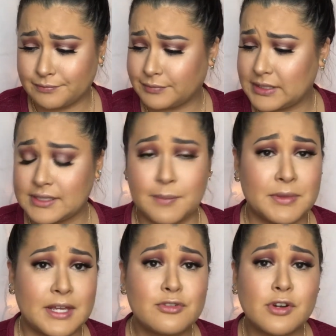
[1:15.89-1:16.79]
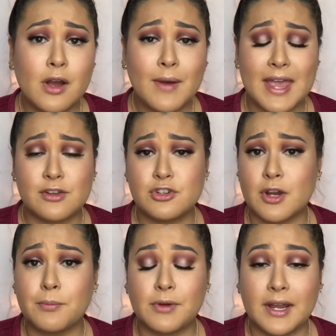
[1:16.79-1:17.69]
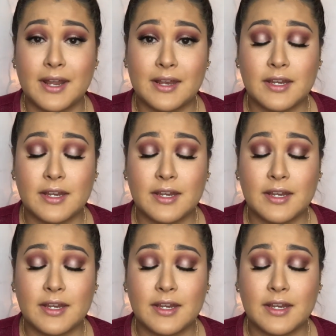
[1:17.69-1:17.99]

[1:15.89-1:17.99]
skip the intro and jump right in